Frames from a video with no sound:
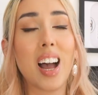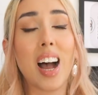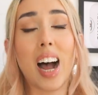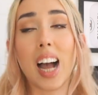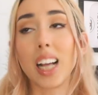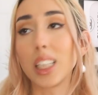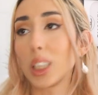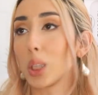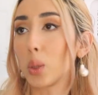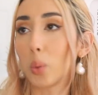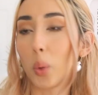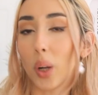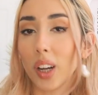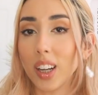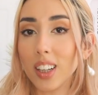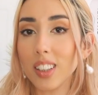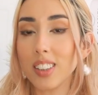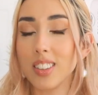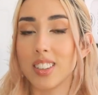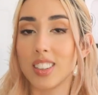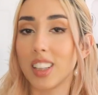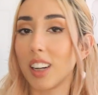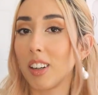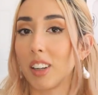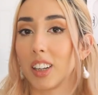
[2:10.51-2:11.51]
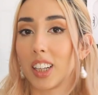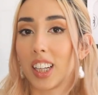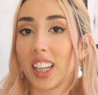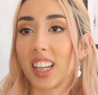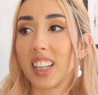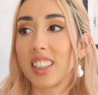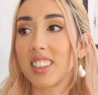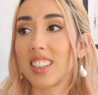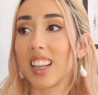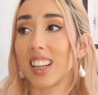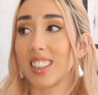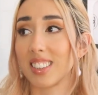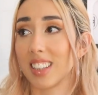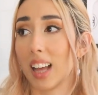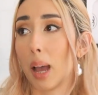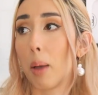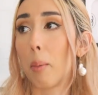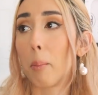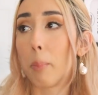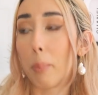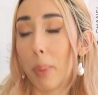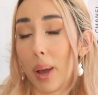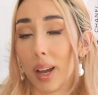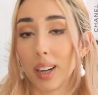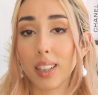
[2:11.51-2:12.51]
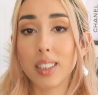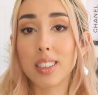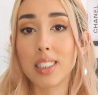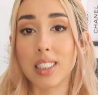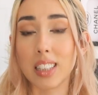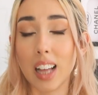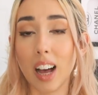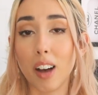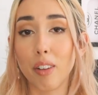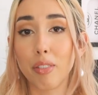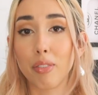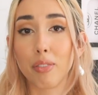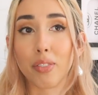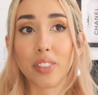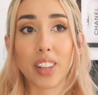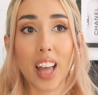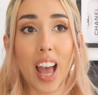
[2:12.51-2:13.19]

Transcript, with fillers: I swear Zara Kids has like better stuff